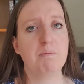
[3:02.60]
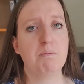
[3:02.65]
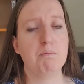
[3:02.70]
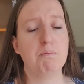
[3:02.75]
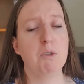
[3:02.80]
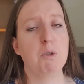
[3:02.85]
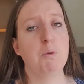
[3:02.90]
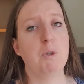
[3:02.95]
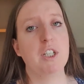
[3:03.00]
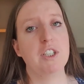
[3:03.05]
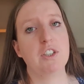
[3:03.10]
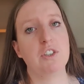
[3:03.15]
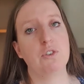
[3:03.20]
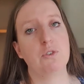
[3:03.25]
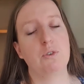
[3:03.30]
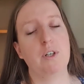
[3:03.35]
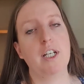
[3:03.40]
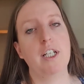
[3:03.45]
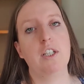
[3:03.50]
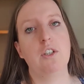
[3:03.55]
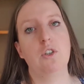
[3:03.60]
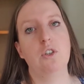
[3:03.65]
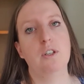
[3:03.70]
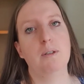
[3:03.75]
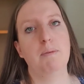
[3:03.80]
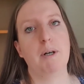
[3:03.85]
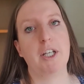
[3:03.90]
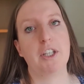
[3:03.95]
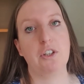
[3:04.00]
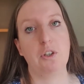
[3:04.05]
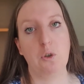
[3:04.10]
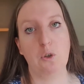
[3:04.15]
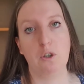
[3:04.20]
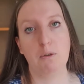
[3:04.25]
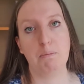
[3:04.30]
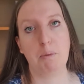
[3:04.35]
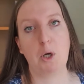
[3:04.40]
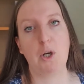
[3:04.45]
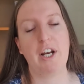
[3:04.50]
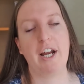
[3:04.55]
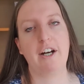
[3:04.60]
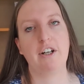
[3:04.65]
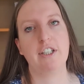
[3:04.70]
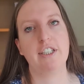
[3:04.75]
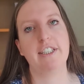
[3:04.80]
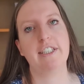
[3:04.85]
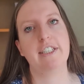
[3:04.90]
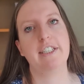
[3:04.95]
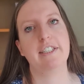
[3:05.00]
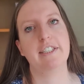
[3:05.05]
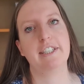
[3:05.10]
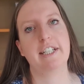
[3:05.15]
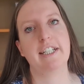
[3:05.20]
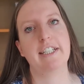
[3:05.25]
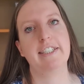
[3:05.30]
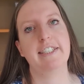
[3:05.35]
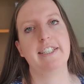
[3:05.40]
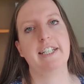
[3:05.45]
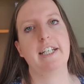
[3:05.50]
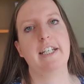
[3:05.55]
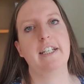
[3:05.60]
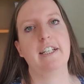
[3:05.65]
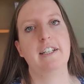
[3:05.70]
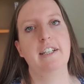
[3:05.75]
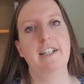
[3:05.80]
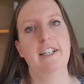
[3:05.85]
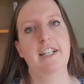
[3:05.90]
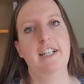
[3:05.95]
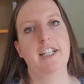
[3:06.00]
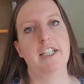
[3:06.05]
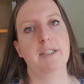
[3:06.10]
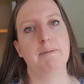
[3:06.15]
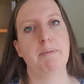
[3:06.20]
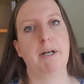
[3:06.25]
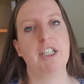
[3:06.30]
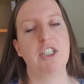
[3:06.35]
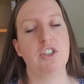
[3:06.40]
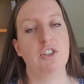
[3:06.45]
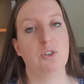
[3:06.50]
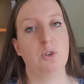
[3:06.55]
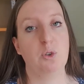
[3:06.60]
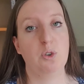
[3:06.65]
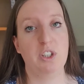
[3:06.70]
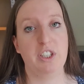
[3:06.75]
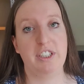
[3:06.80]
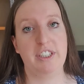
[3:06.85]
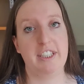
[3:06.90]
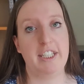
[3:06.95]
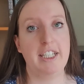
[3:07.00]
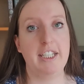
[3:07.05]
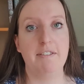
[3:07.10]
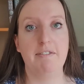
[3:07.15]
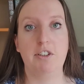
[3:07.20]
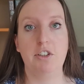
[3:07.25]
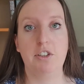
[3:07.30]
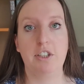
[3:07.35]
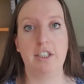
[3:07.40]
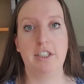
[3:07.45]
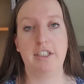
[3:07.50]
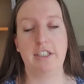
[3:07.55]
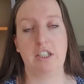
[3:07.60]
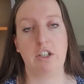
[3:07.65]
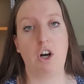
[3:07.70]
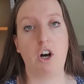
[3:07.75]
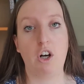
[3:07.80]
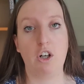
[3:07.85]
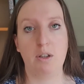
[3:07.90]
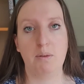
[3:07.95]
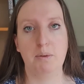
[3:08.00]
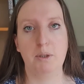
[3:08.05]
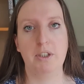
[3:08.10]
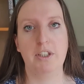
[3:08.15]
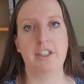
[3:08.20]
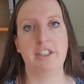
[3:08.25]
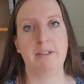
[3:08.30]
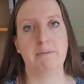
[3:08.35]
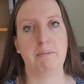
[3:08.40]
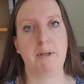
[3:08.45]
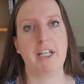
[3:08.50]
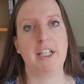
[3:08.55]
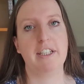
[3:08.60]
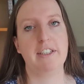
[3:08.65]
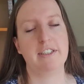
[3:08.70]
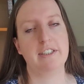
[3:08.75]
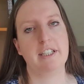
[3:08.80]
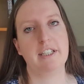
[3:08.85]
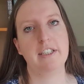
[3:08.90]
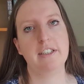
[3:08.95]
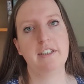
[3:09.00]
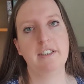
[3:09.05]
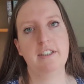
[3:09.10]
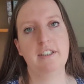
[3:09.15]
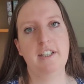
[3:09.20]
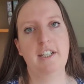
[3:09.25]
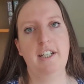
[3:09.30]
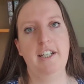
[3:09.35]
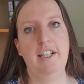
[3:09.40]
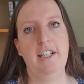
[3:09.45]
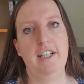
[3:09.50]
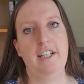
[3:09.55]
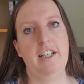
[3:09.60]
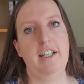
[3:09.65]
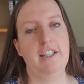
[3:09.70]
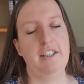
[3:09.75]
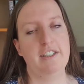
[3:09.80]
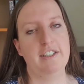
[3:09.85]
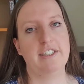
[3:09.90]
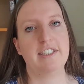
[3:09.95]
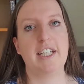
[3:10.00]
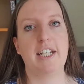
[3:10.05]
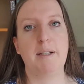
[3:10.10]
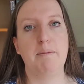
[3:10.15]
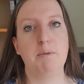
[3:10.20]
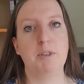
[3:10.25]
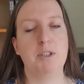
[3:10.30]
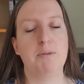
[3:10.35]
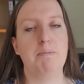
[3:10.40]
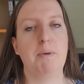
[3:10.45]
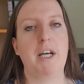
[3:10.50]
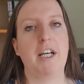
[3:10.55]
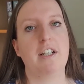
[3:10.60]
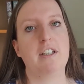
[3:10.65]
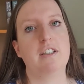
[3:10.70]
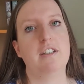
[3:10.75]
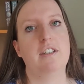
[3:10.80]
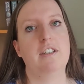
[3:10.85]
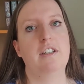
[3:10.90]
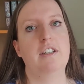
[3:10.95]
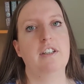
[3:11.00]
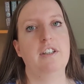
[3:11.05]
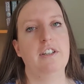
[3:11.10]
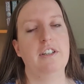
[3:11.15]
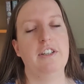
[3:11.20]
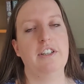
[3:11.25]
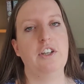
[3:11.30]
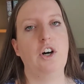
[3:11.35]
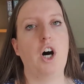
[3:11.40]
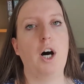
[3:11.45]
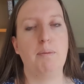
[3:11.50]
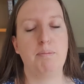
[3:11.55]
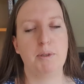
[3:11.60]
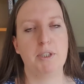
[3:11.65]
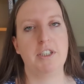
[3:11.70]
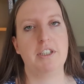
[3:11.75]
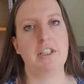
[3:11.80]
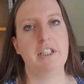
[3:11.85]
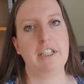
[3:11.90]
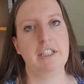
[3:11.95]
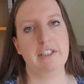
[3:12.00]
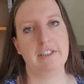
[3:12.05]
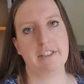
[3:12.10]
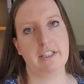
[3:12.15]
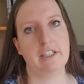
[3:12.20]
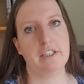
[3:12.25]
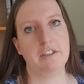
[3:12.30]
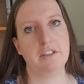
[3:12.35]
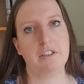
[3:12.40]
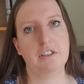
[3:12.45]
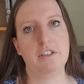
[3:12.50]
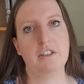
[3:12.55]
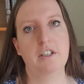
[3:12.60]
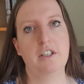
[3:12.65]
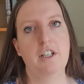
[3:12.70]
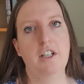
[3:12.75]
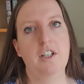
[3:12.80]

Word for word: But what's really cool about the Law of Polarity is that it's saying, as much as all this evilness and horribleness may exist, in the same respect, the opposite exists.